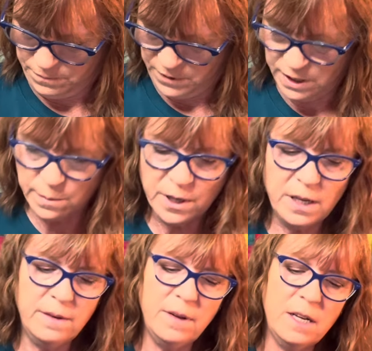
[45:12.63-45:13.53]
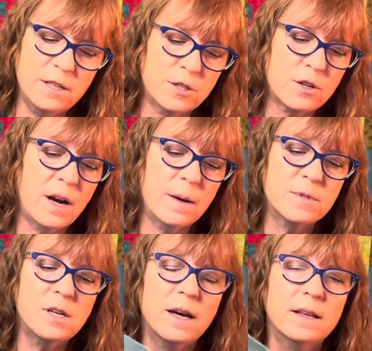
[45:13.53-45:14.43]
Some kind of Aida
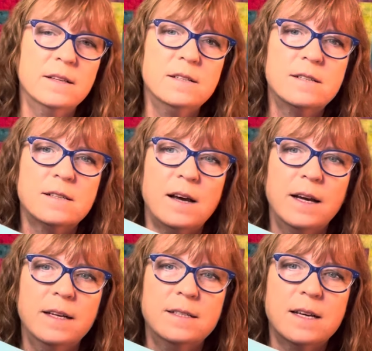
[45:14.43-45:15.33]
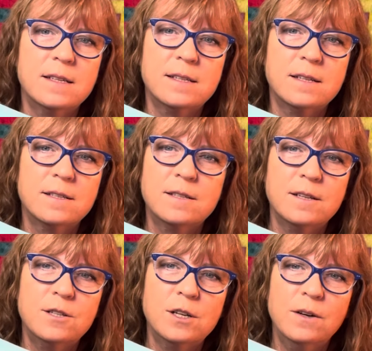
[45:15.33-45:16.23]
scraps. Yeah, this I had tested
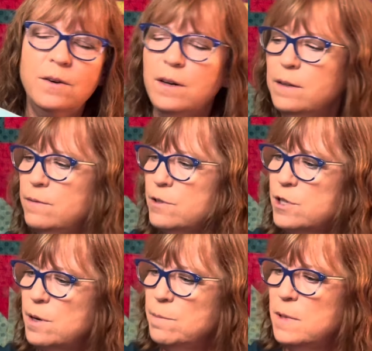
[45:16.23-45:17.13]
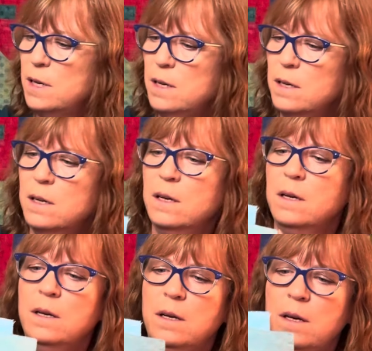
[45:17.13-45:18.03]
stitching on for something
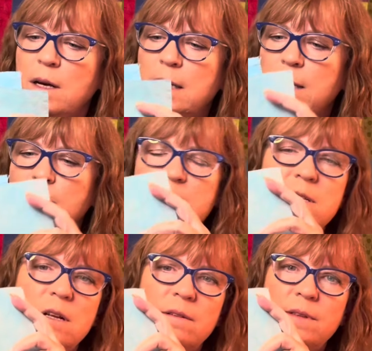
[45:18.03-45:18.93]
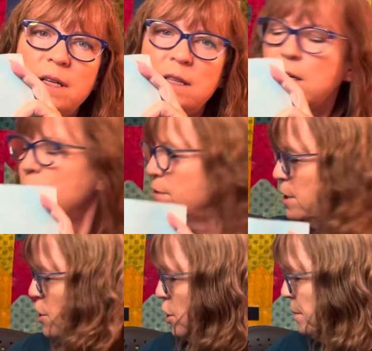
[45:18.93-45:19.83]
and then must not have liked the
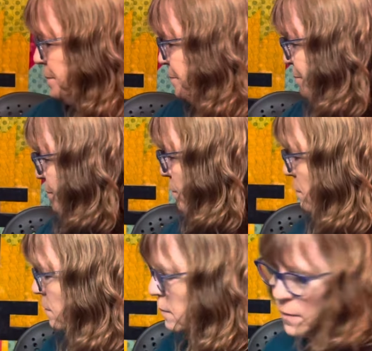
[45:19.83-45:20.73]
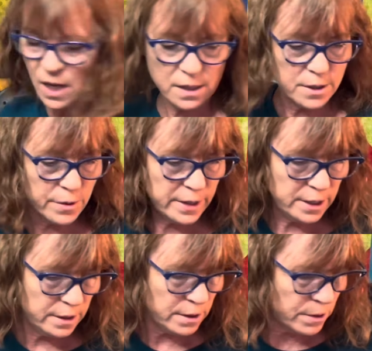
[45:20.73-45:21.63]
coverage. So I
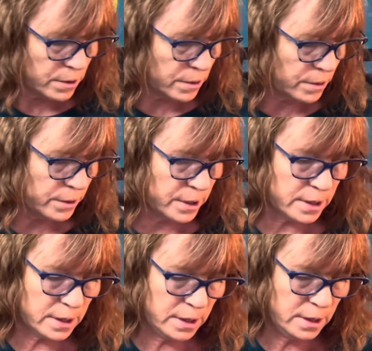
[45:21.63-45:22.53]
did those.